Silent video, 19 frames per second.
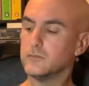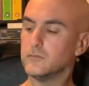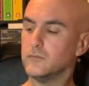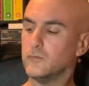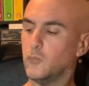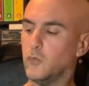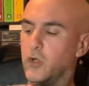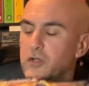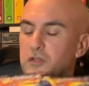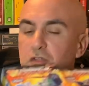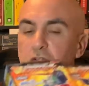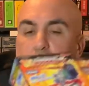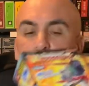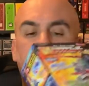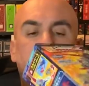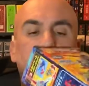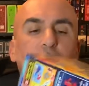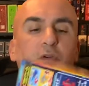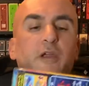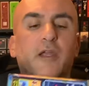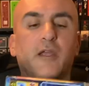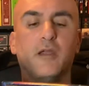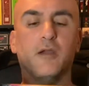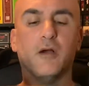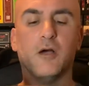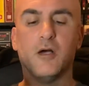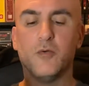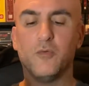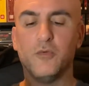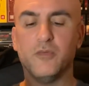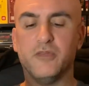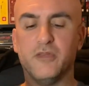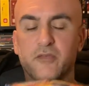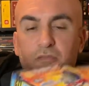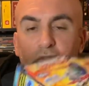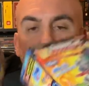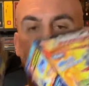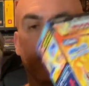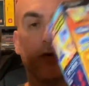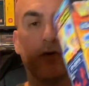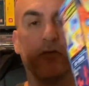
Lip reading: One, two, three, all with different